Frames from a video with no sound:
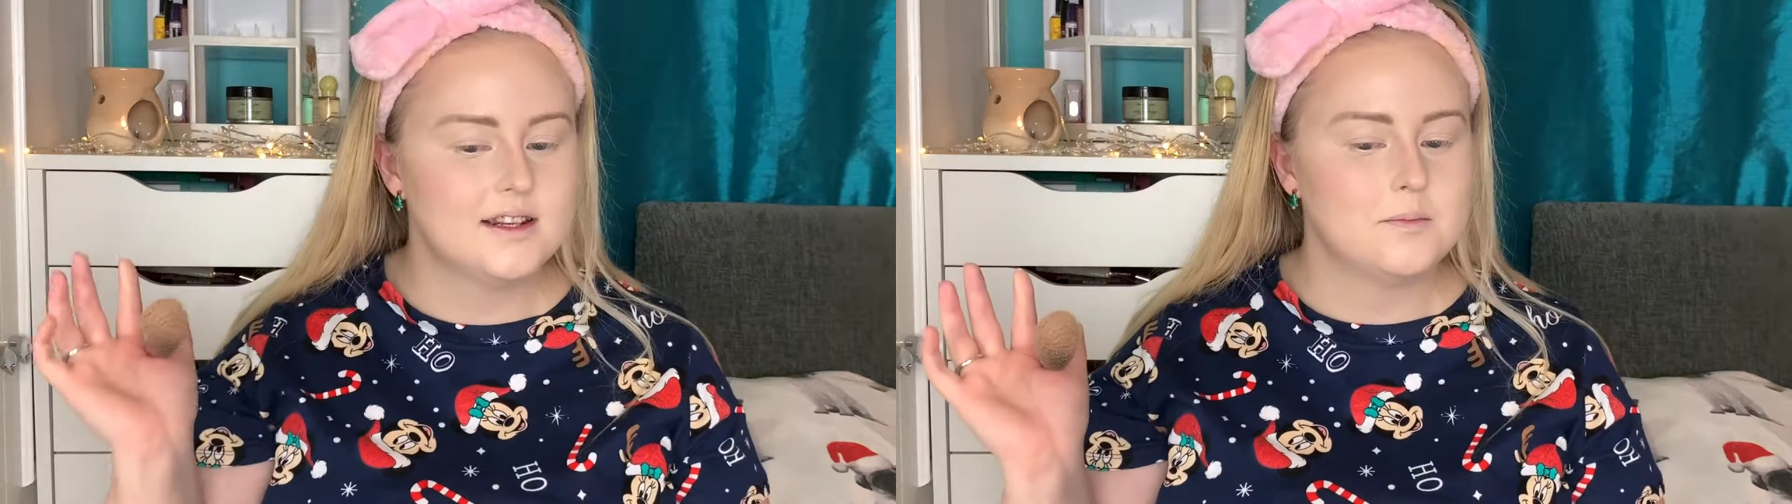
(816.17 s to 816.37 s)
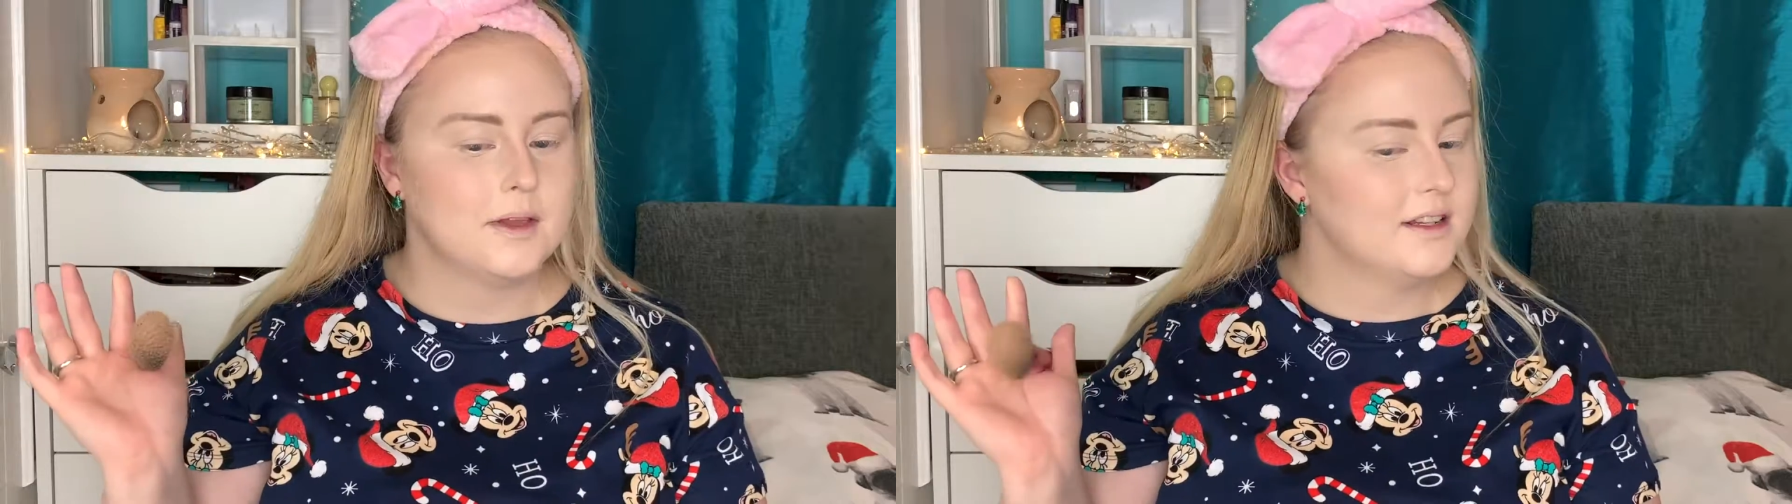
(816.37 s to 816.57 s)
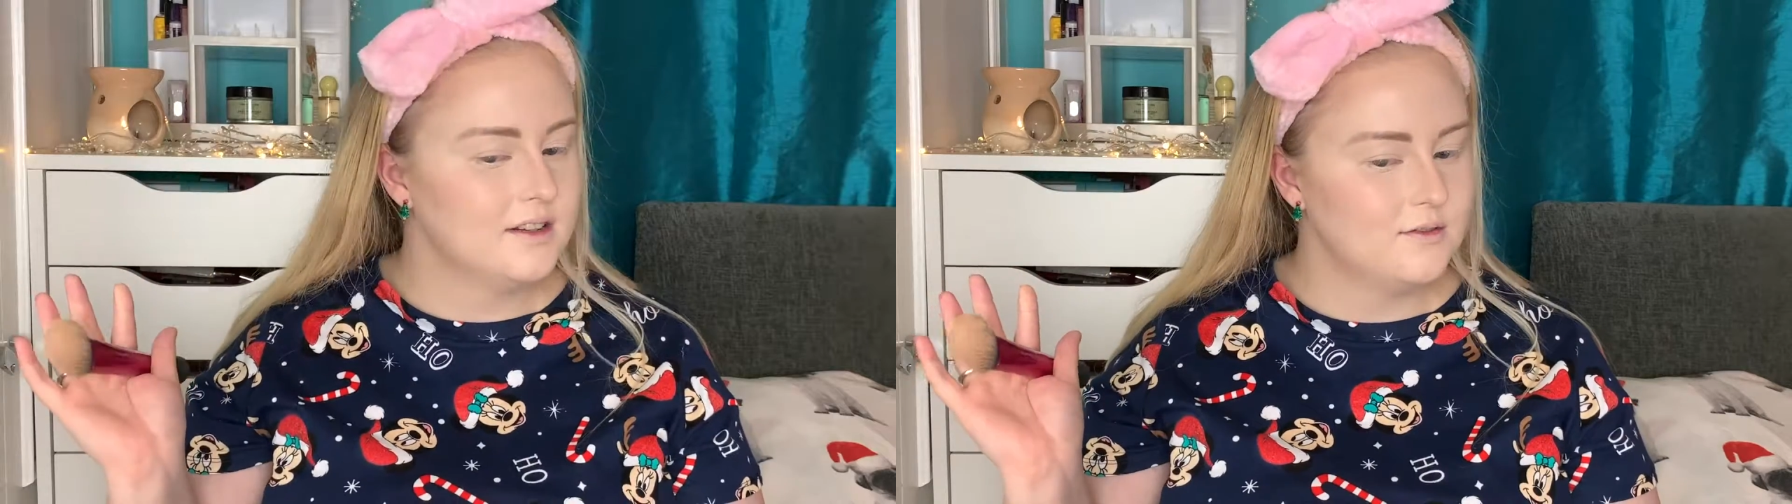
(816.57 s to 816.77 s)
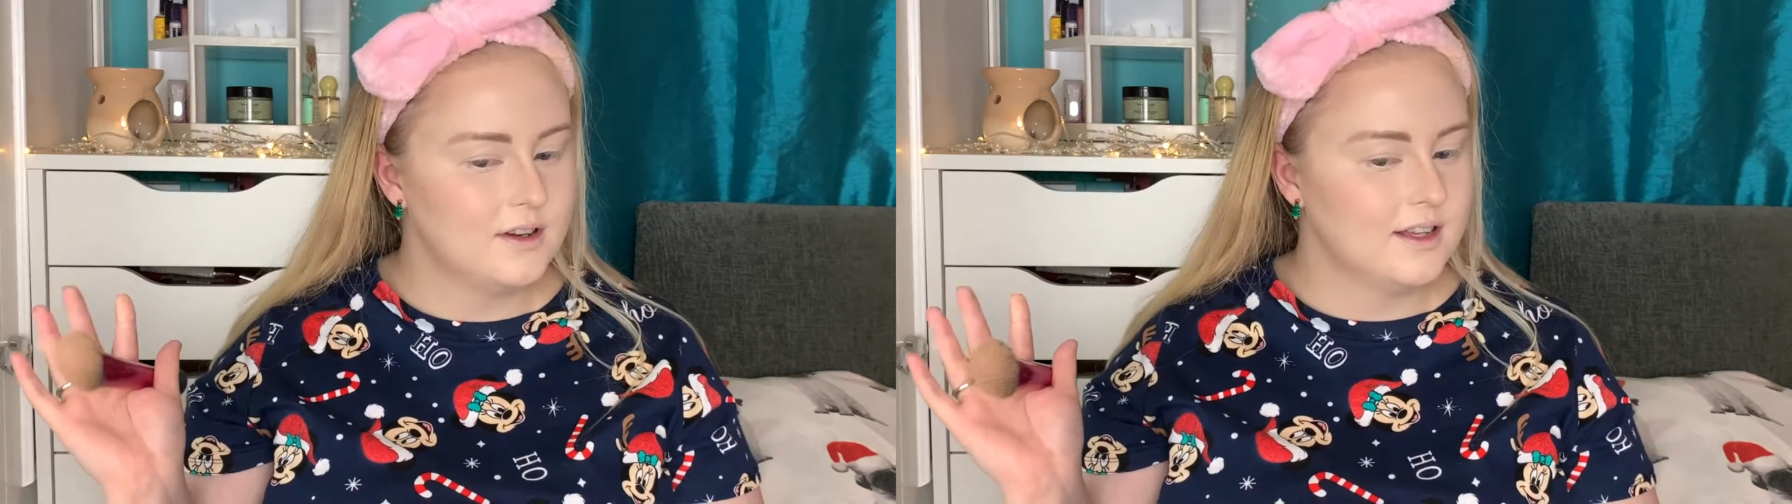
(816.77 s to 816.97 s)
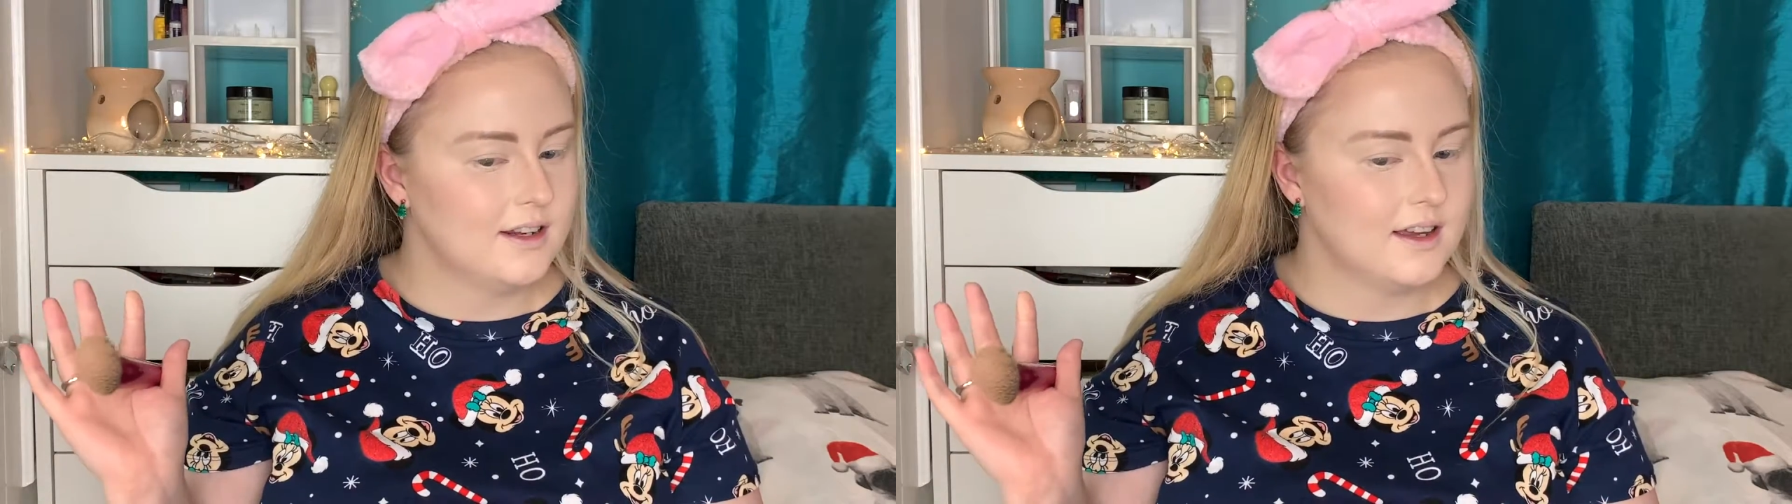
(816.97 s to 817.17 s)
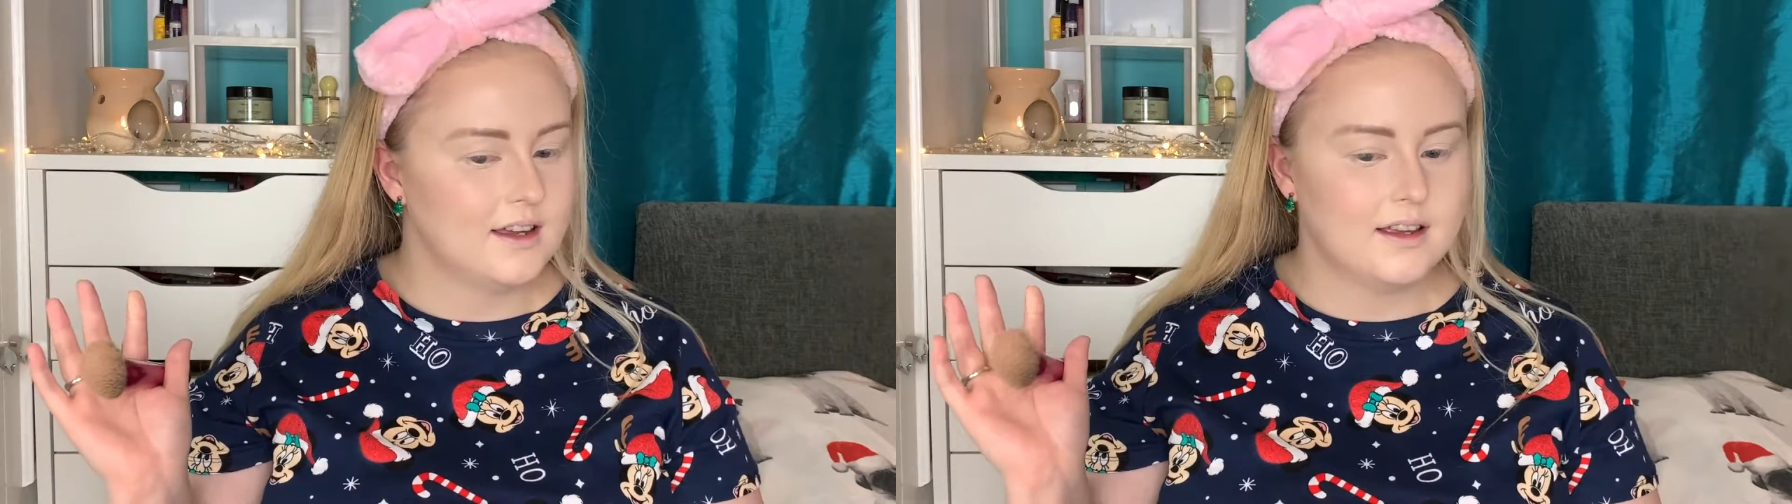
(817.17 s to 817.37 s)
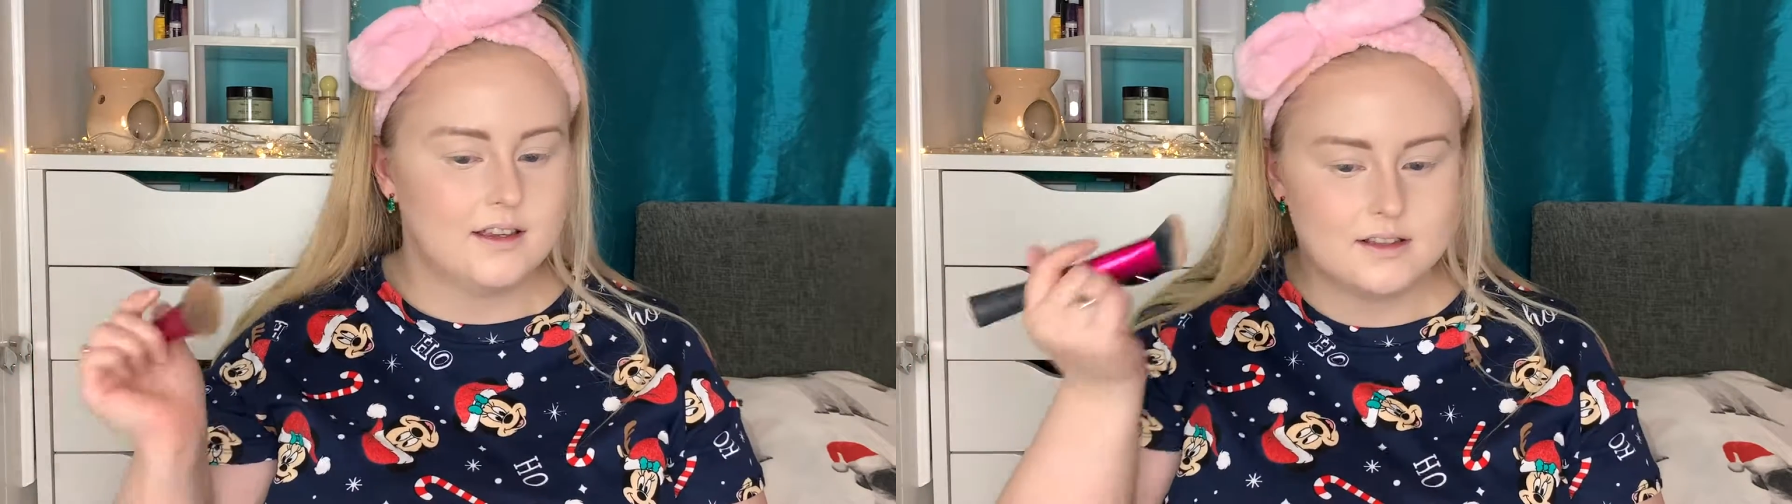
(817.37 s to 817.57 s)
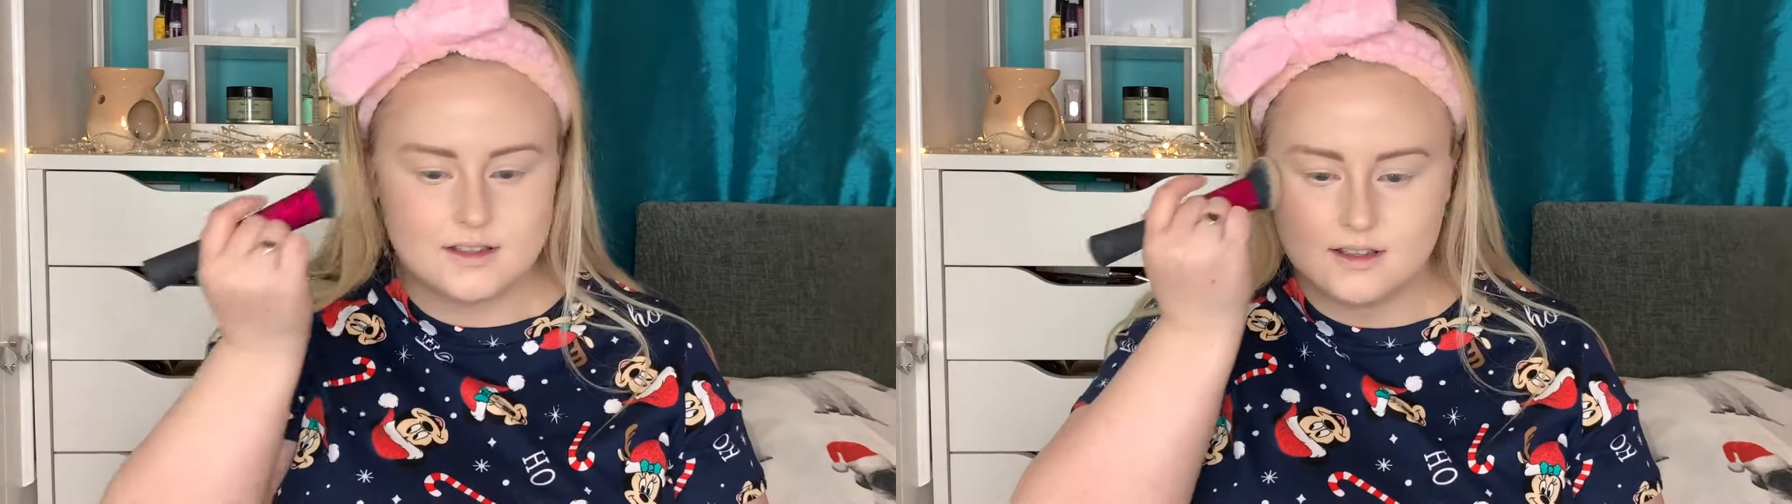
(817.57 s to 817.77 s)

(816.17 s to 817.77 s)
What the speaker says: and it blended really nice,